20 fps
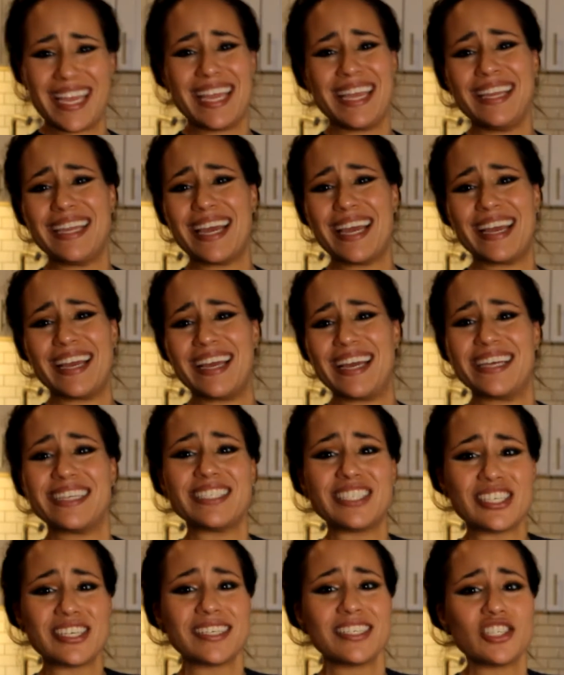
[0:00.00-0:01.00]
eat it.
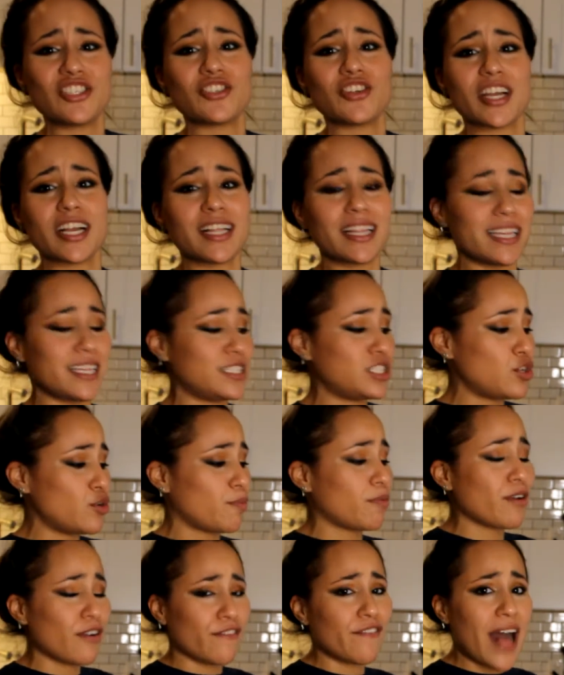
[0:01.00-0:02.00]
It's just strictly to
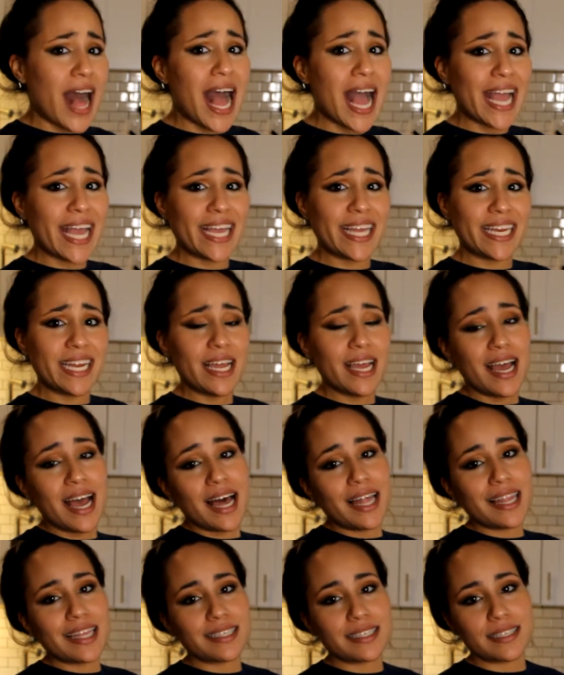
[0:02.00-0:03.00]
provide,
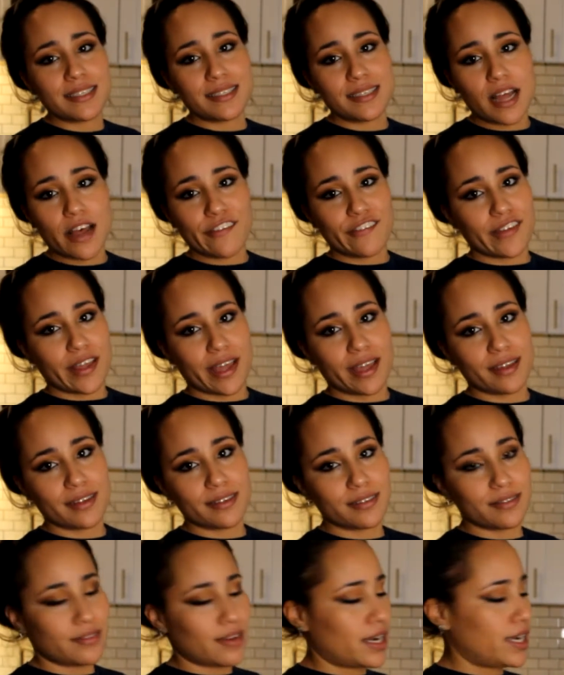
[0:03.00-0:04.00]
unless it's stuffing,
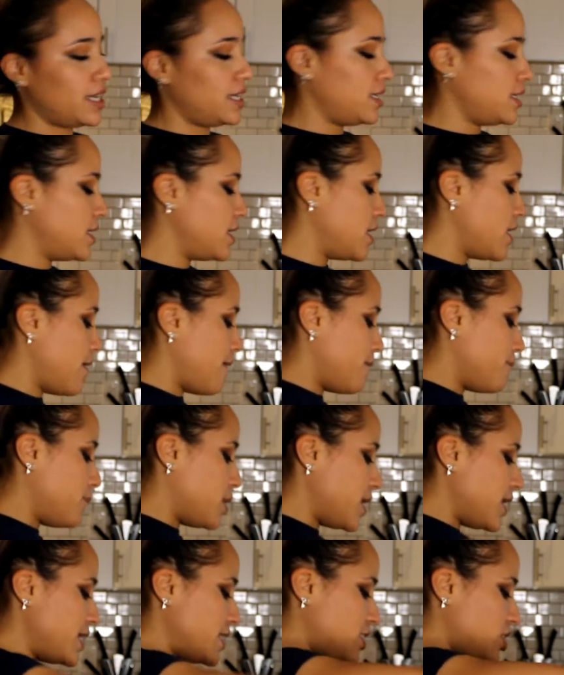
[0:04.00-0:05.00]
right?
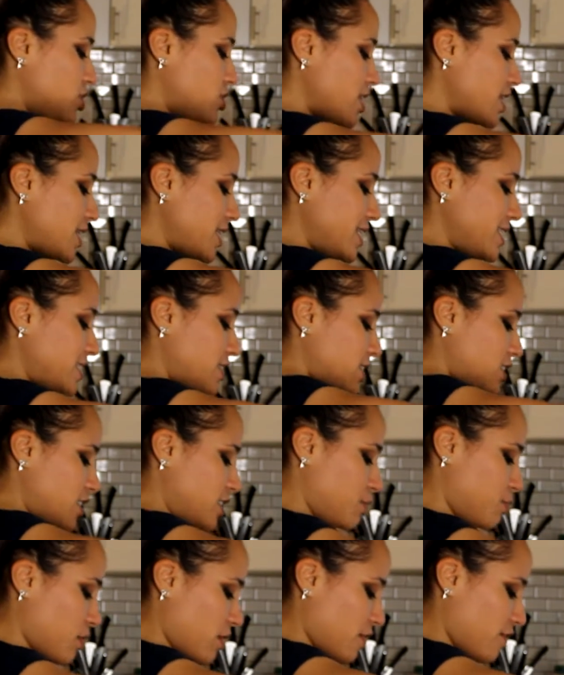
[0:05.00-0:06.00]
But it's strictly to
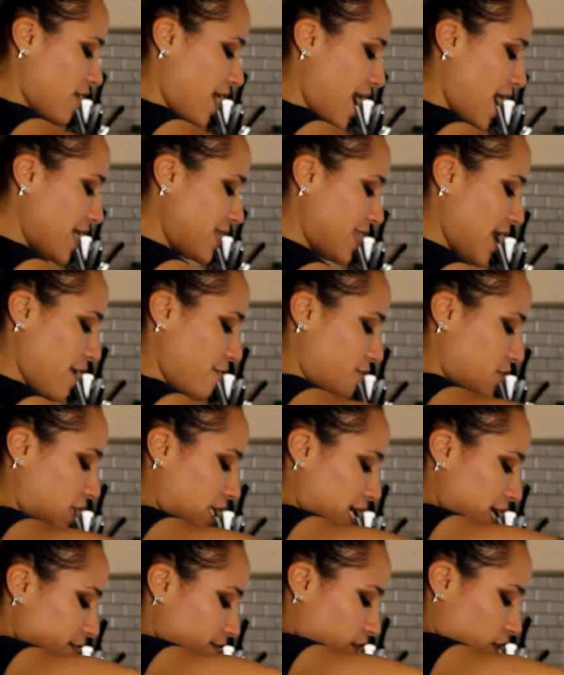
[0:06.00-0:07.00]
just provide that
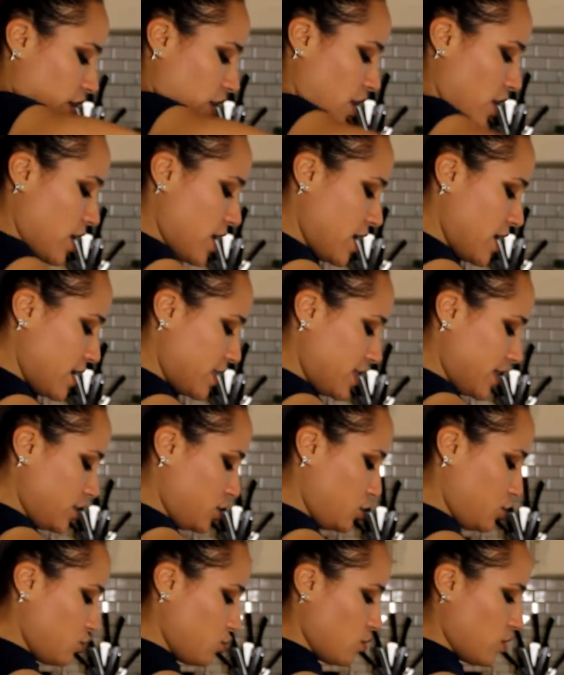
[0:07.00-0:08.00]
flavor
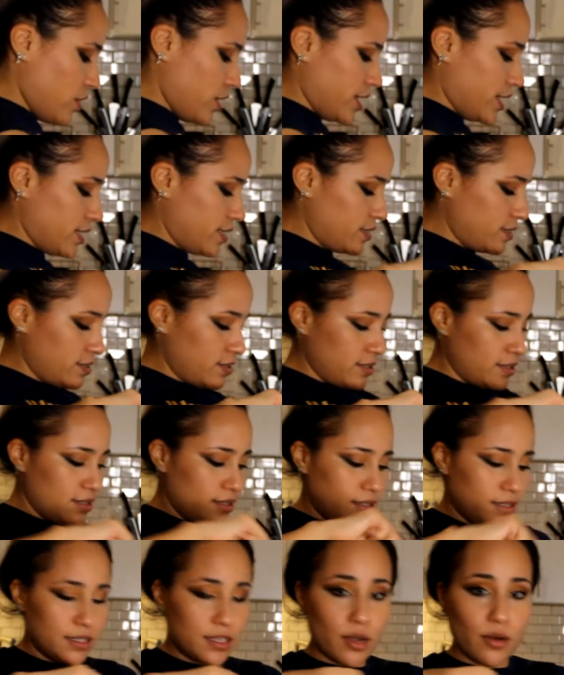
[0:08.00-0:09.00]
that you want.
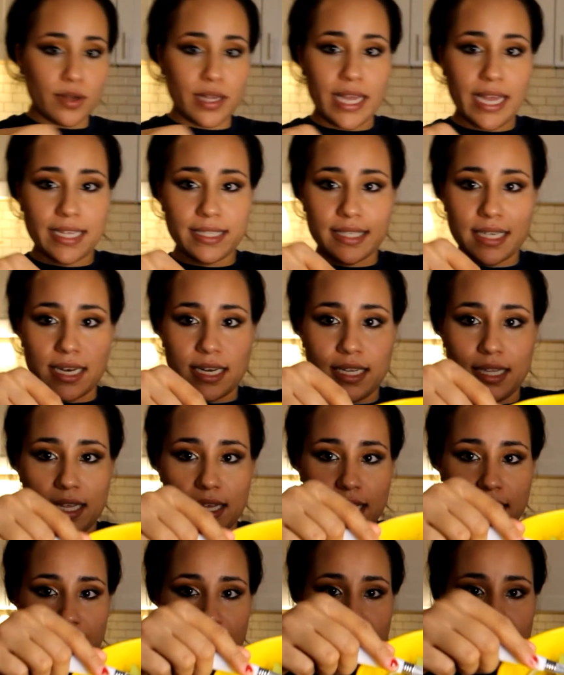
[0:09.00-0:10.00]
So it's gonna
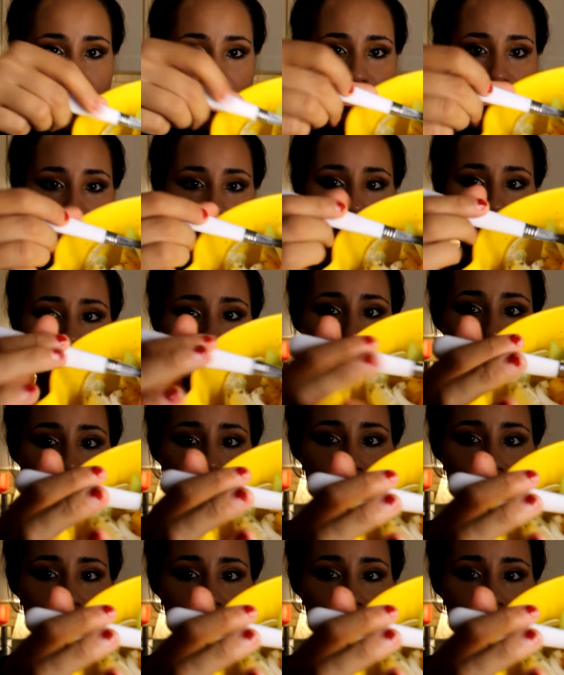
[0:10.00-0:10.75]
look like this.